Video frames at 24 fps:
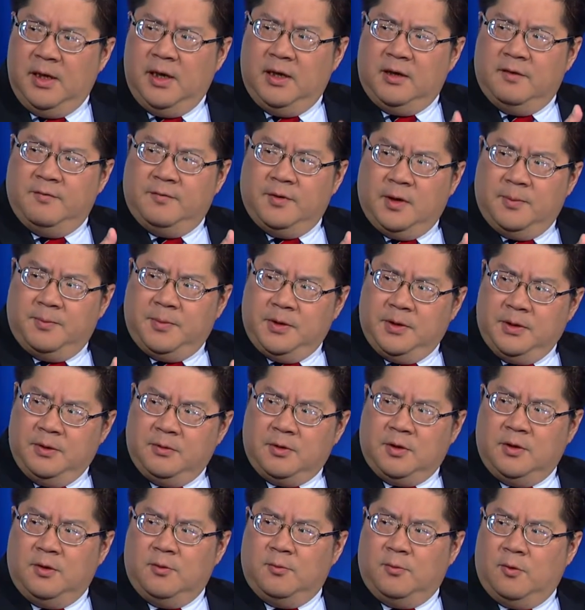and develop a
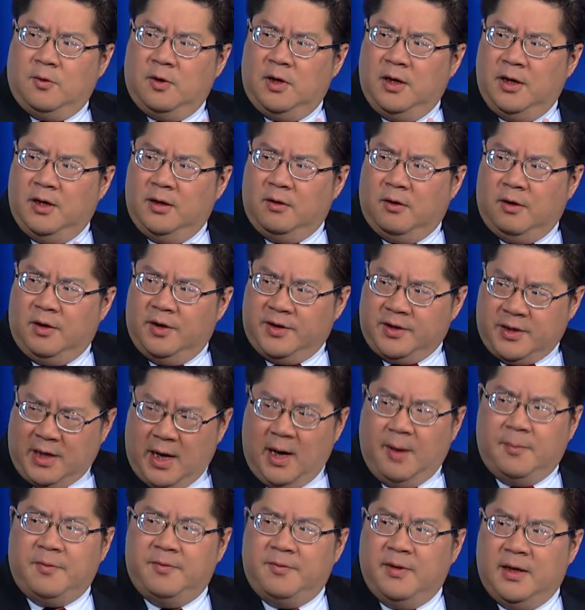nuclear warhead on
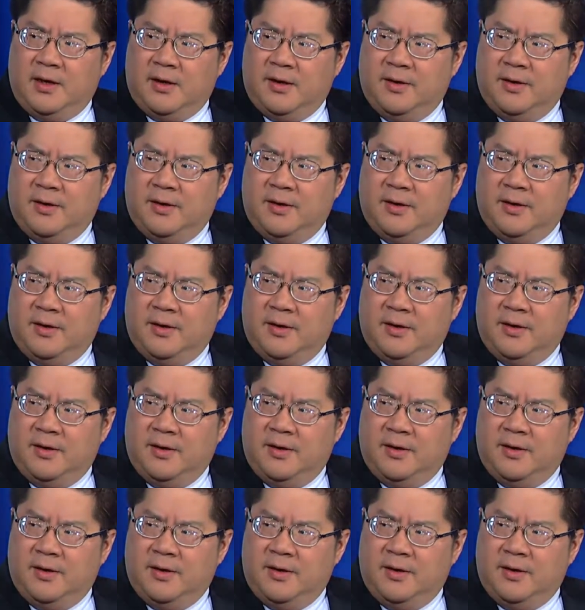top of that